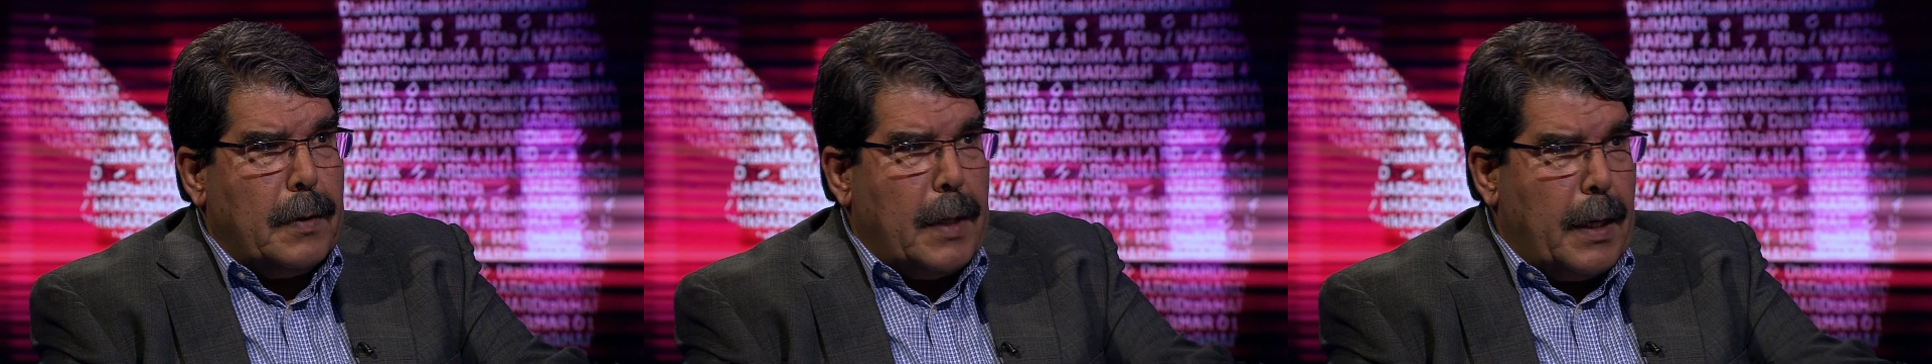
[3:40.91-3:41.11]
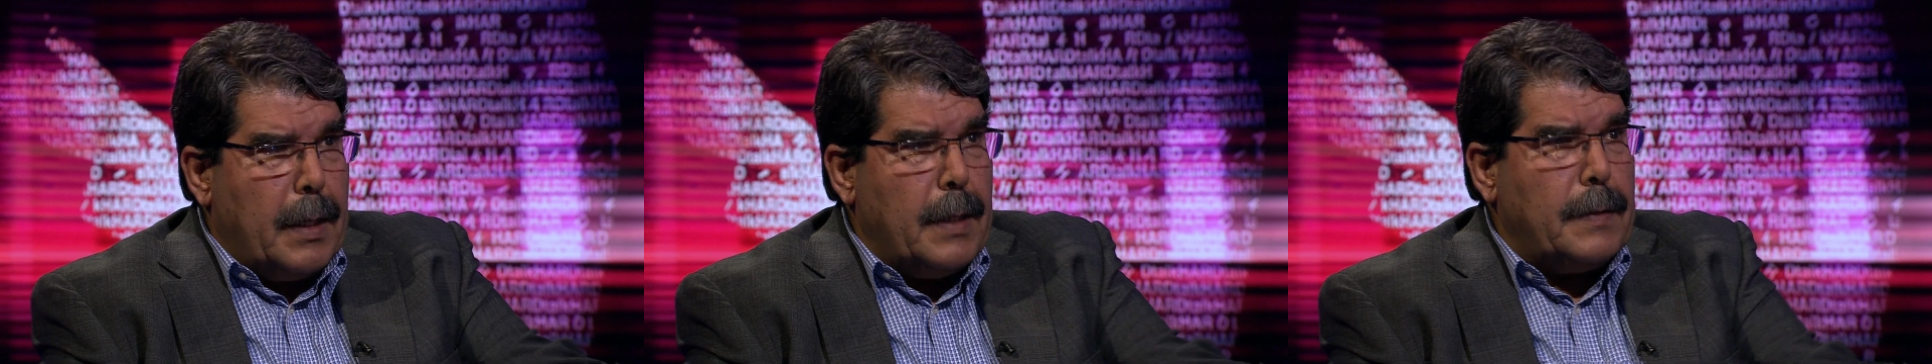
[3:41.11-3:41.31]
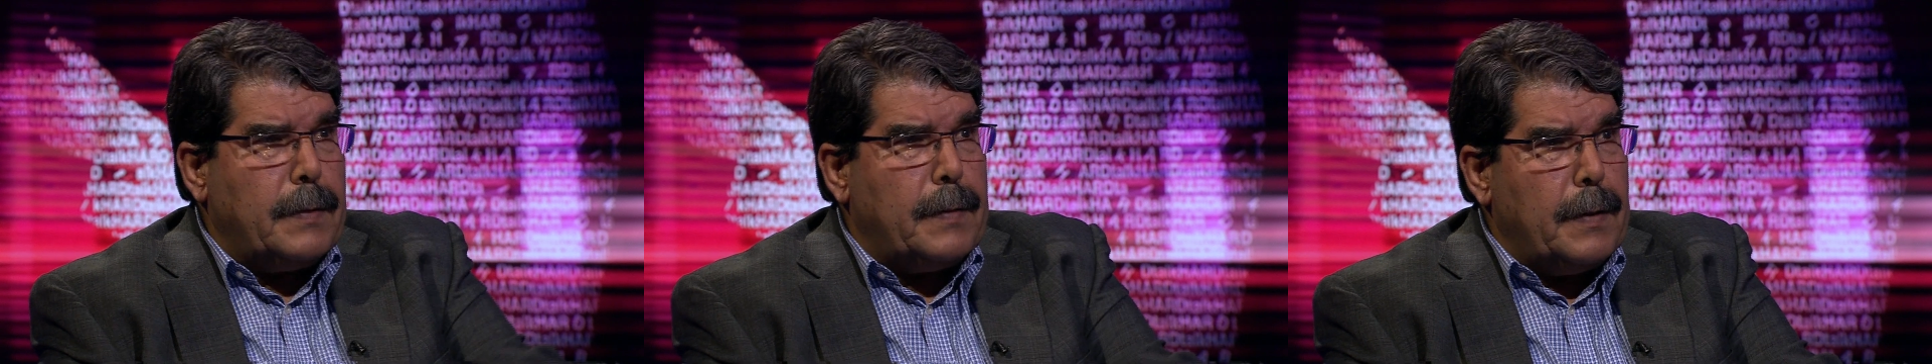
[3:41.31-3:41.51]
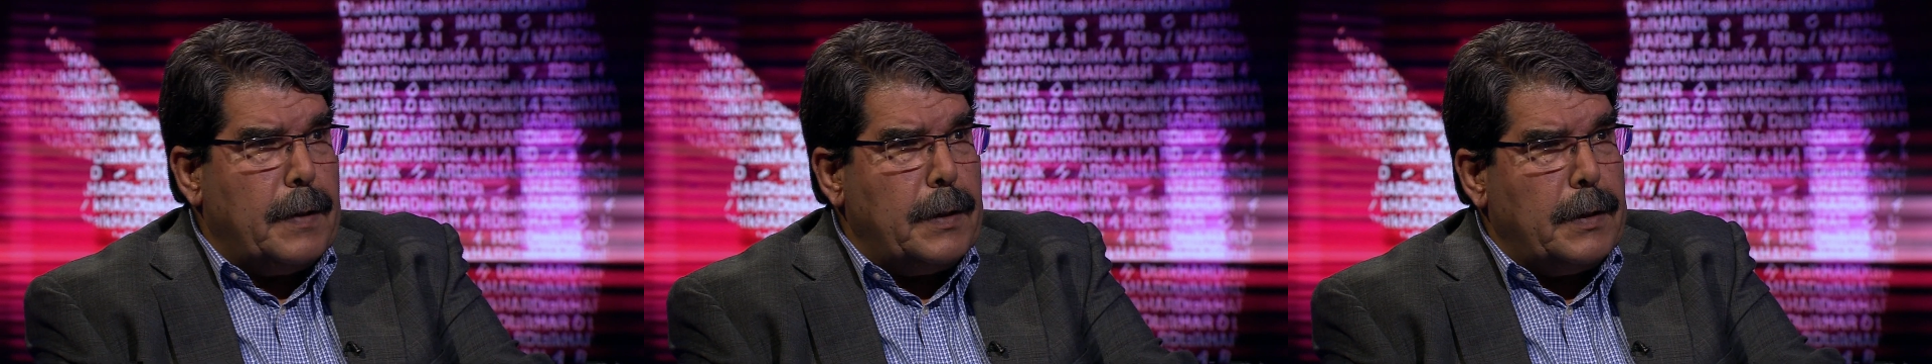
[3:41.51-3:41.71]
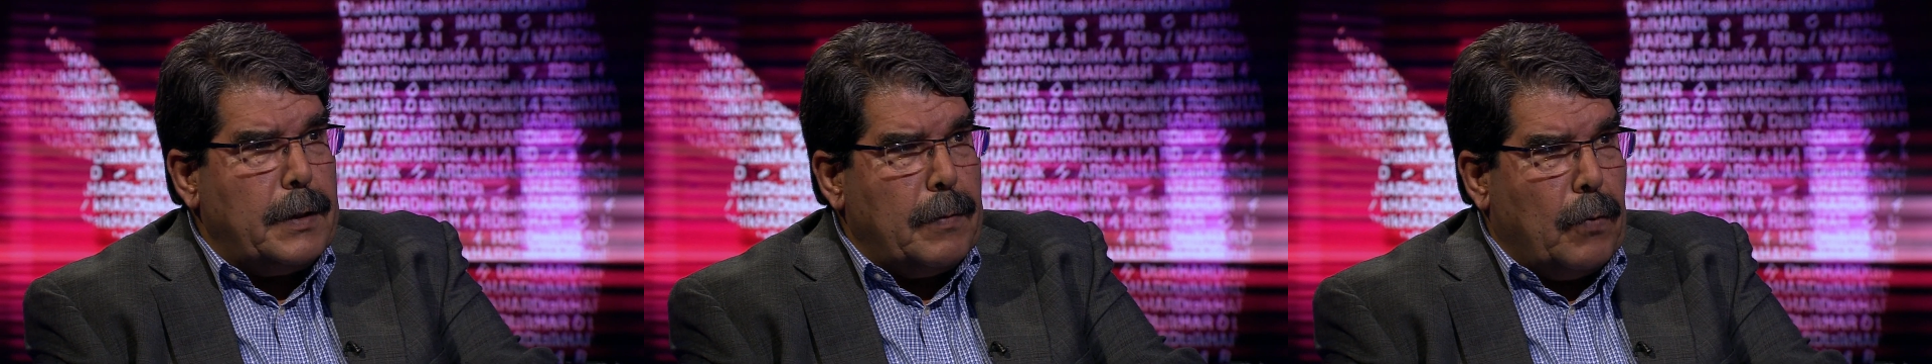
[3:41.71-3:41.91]
against the
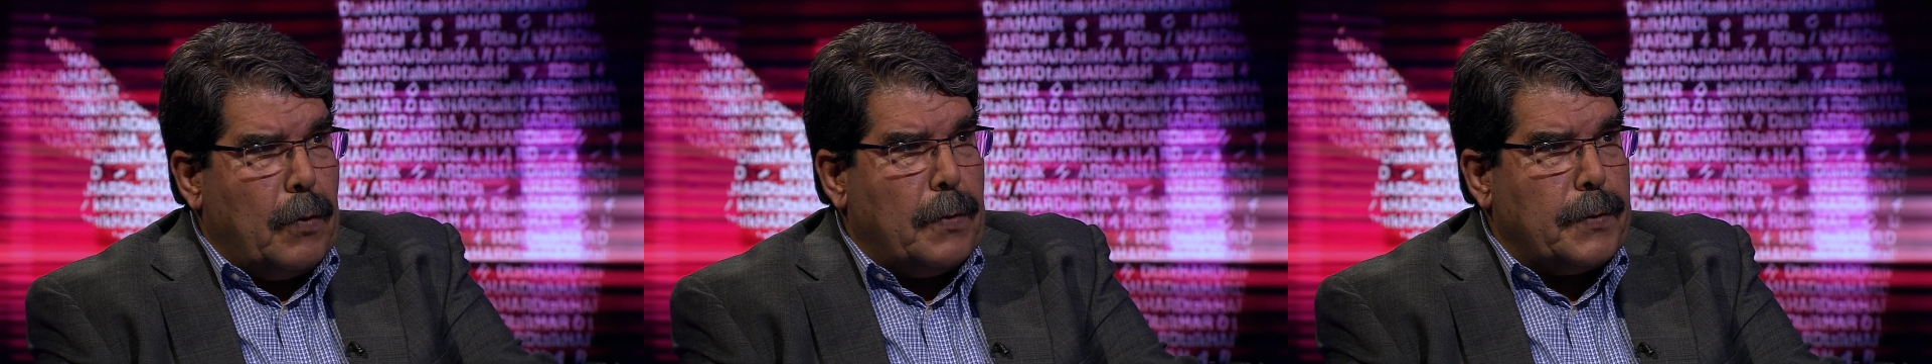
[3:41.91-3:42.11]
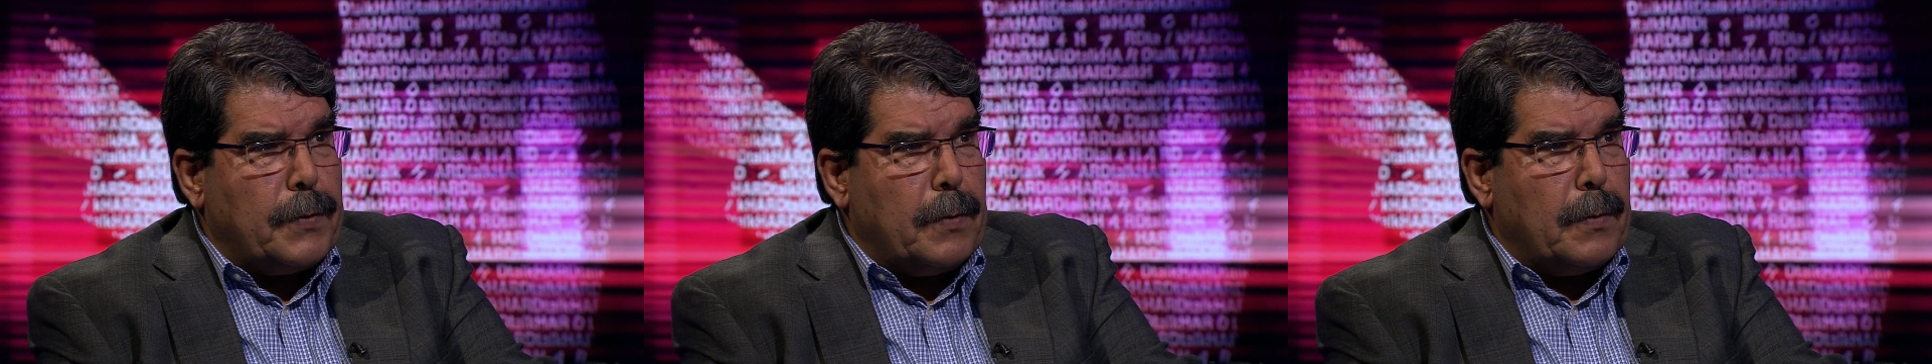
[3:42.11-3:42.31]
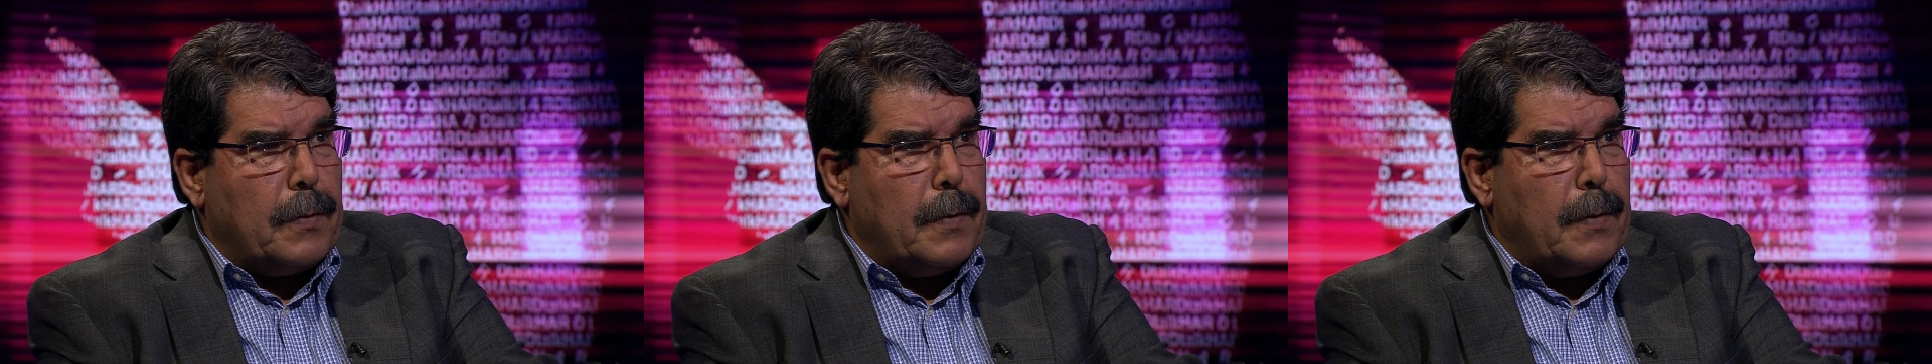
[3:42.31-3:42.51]
regime also.